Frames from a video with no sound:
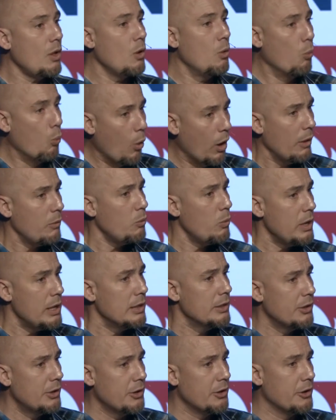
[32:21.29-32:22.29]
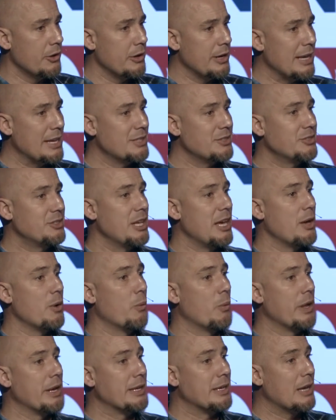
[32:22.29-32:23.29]
What we learn is that
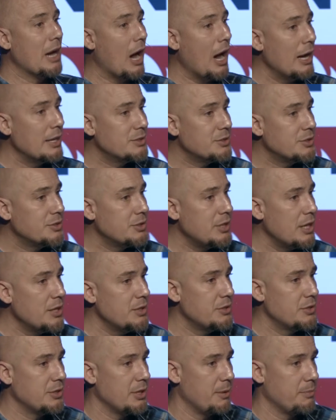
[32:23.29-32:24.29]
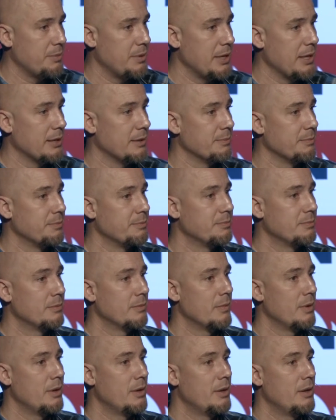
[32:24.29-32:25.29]
when God says something,
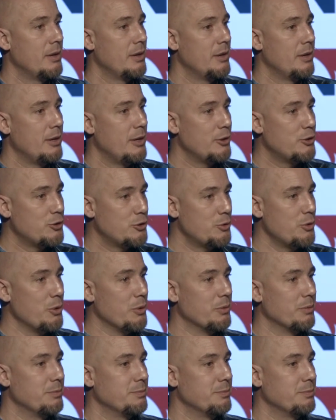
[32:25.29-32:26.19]
it's true.